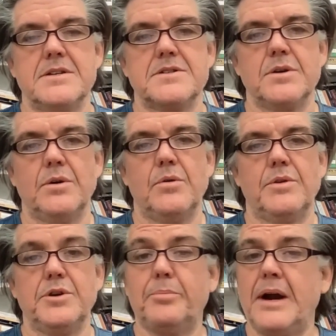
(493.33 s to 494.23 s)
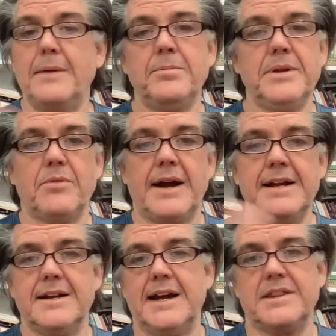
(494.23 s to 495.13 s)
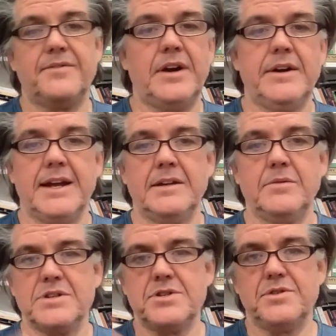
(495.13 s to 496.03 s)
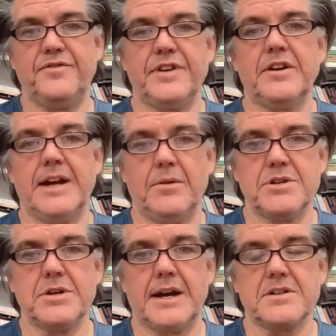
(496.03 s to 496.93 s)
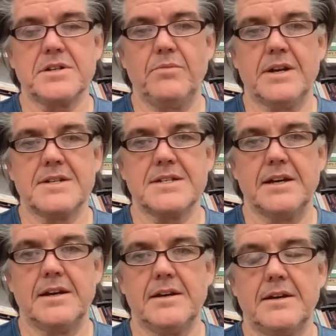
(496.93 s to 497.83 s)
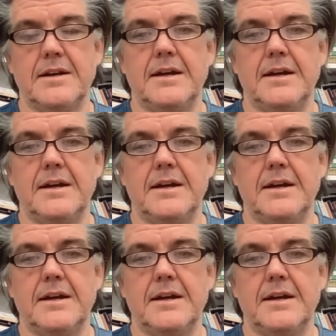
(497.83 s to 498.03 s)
So you probably write it at the very end once you've figured out what you actually want to say,